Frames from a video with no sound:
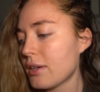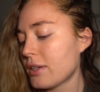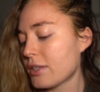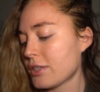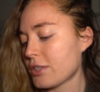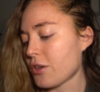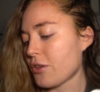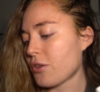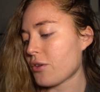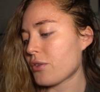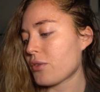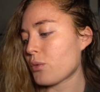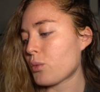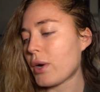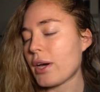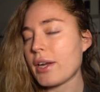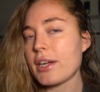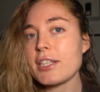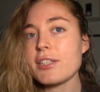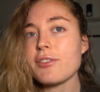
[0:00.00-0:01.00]
So
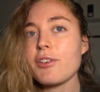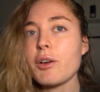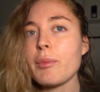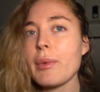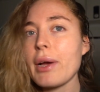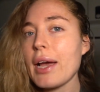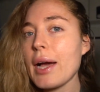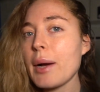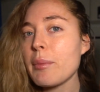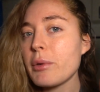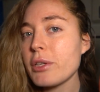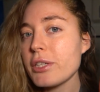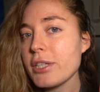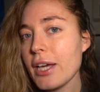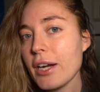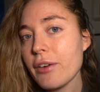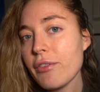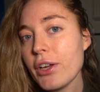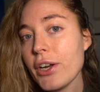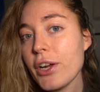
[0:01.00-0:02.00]
one is for my apple
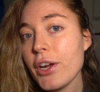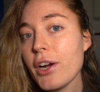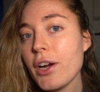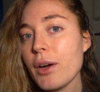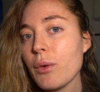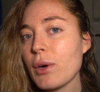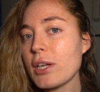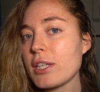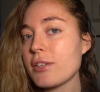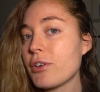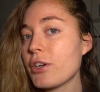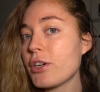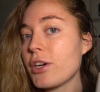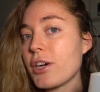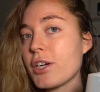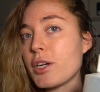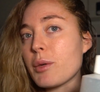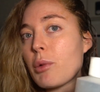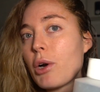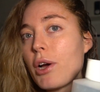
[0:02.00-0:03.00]
cider vinegar and one's for
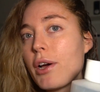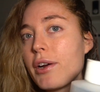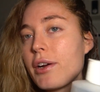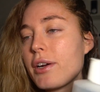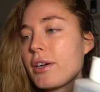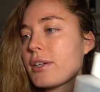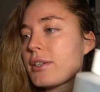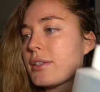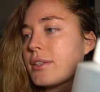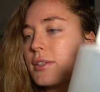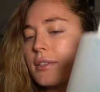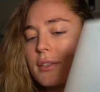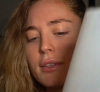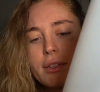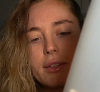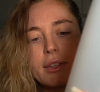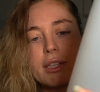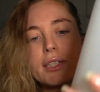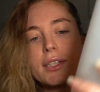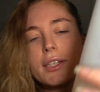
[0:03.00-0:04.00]
Dr. Bronner's.
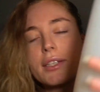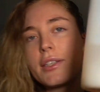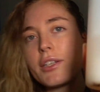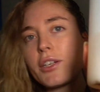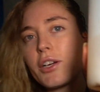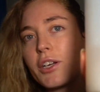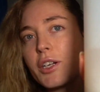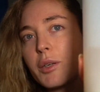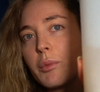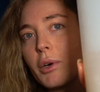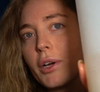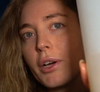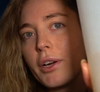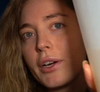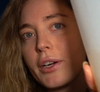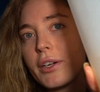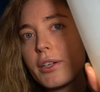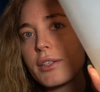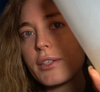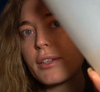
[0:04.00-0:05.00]
This is the Dr.
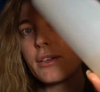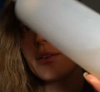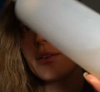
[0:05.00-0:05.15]
Bronner's.